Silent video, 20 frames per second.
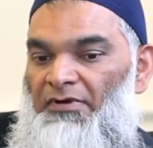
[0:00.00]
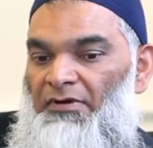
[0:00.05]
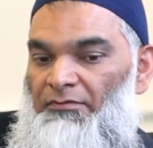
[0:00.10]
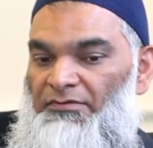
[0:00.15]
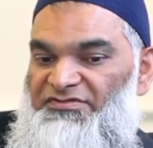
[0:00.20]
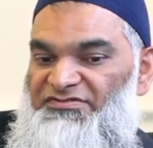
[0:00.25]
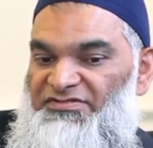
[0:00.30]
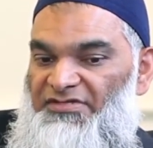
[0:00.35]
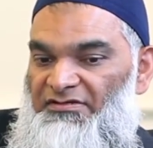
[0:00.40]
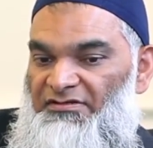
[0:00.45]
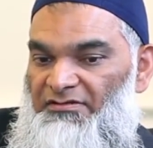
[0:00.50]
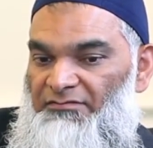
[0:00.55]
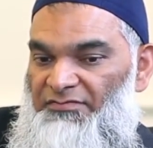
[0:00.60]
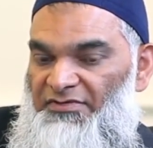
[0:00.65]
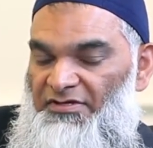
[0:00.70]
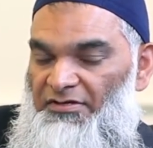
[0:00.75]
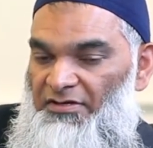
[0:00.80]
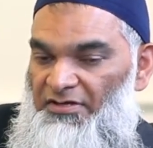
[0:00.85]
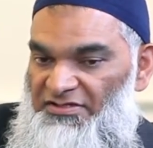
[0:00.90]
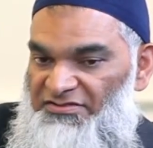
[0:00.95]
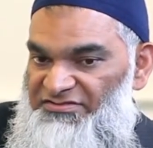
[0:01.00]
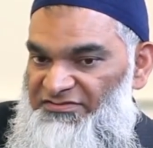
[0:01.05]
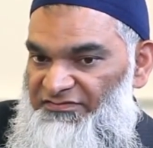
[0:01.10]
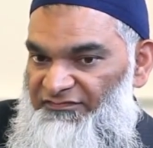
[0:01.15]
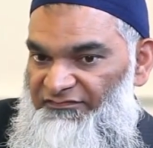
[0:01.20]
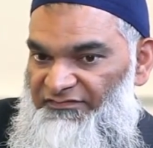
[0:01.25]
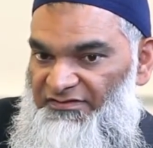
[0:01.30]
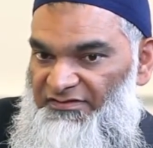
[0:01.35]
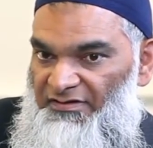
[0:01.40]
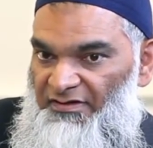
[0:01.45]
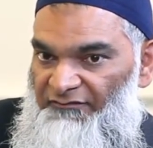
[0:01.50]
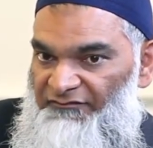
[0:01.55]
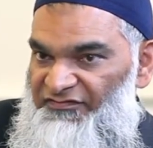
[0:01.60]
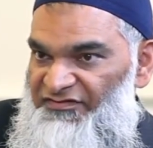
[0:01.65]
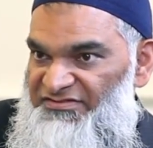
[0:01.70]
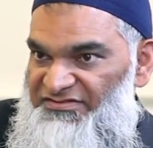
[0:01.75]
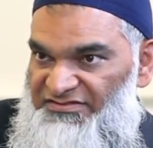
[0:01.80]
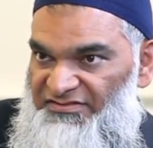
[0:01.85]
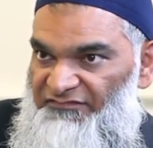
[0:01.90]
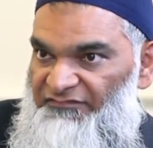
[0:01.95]
but we say that because of the
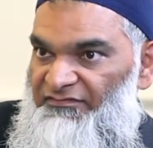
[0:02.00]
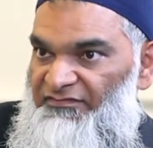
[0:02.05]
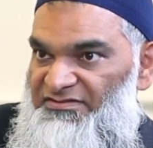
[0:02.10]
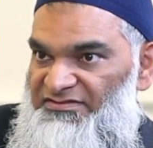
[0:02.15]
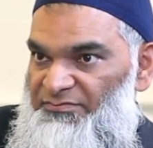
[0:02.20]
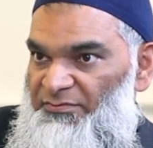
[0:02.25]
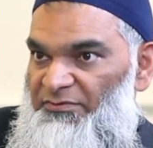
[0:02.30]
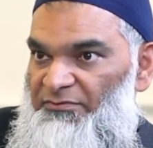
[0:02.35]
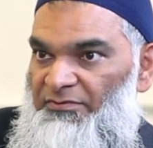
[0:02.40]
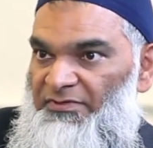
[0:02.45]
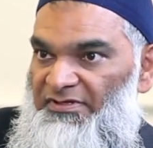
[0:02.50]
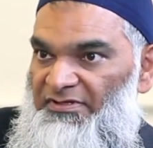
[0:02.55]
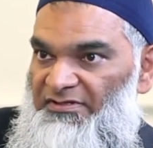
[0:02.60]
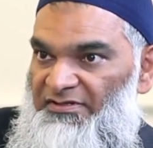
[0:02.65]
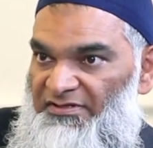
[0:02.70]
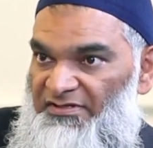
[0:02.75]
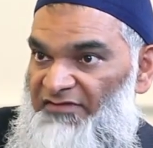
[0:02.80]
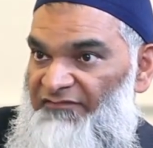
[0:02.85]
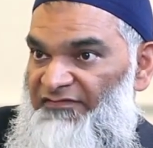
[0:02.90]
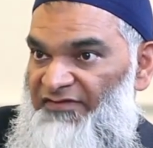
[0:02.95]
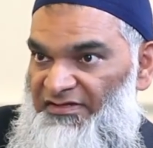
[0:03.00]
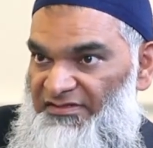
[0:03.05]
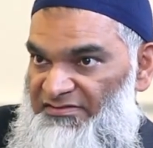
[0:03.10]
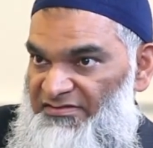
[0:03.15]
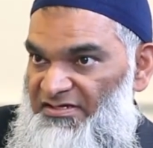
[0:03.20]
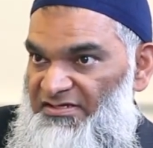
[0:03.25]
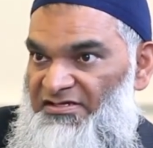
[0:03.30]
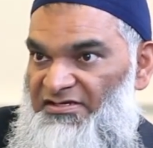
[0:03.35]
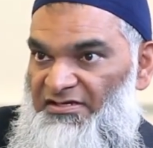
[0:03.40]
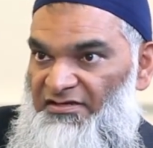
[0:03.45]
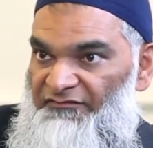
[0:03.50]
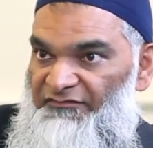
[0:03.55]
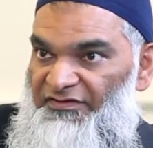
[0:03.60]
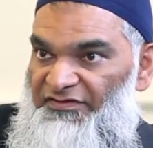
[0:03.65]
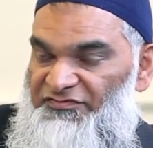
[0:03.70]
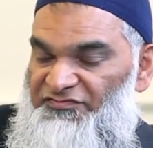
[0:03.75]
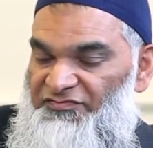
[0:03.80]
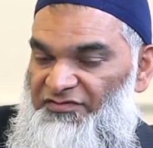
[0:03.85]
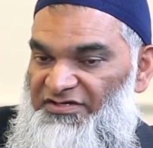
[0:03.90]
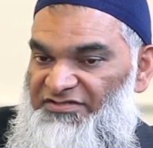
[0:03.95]
obvious difference between the giving and taking of
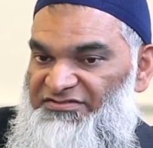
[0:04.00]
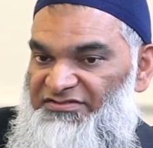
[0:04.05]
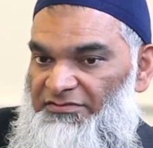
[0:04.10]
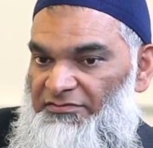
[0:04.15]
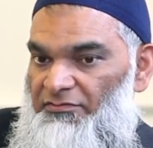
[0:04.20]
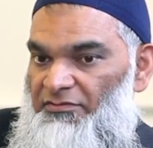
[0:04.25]
interest,